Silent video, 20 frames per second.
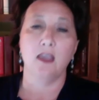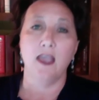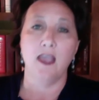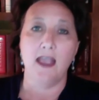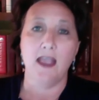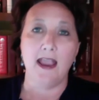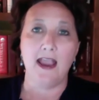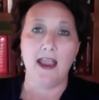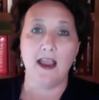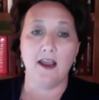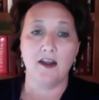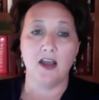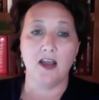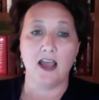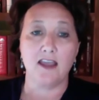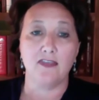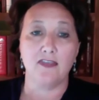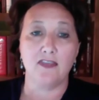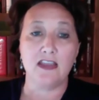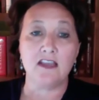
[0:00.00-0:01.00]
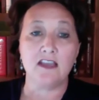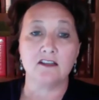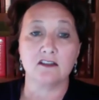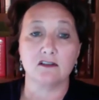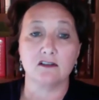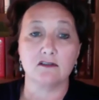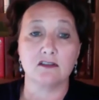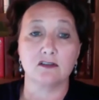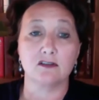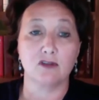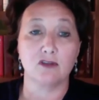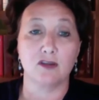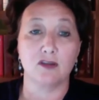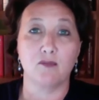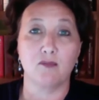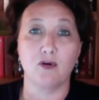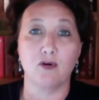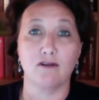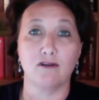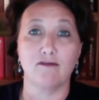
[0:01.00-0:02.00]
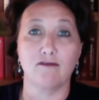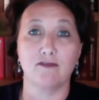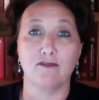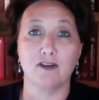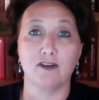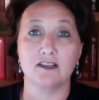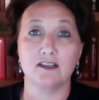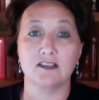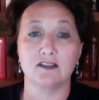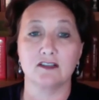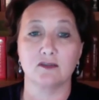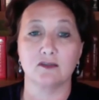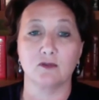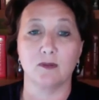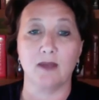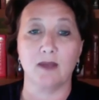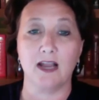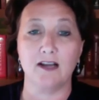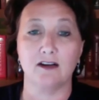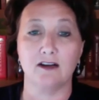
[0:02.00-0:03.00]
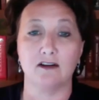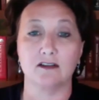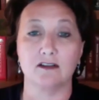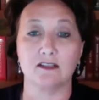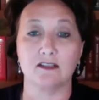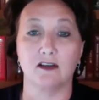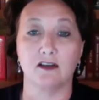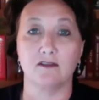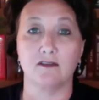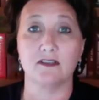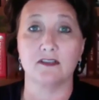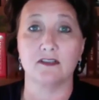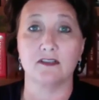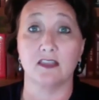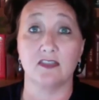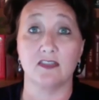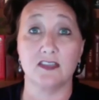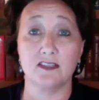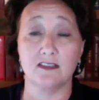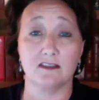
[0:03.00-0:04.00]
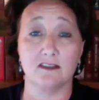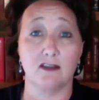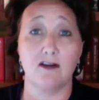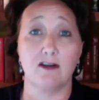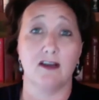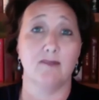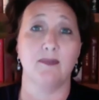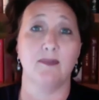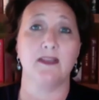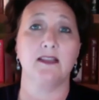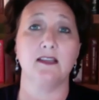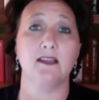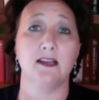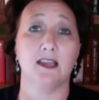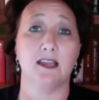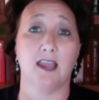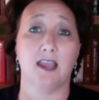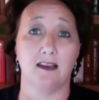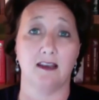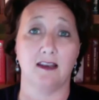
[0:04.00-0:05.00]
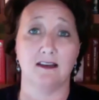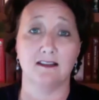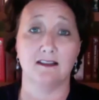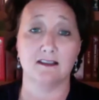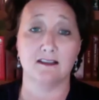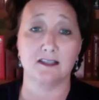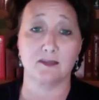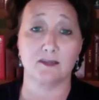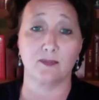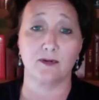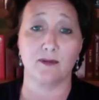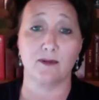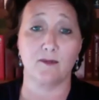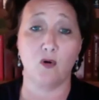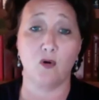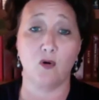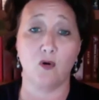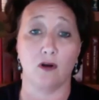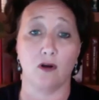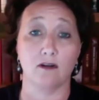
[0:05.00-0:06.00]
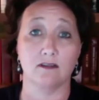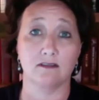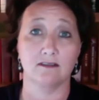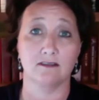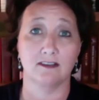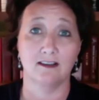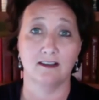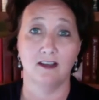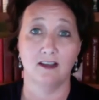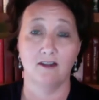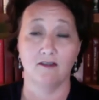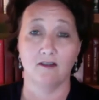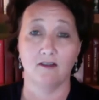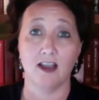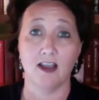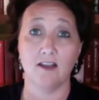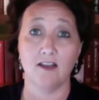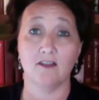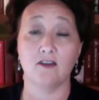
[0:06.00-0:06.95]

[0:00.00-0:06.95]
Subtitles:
And I think it's also important for us to remind ourselves that this has already been litigated in the Supreme Court, right?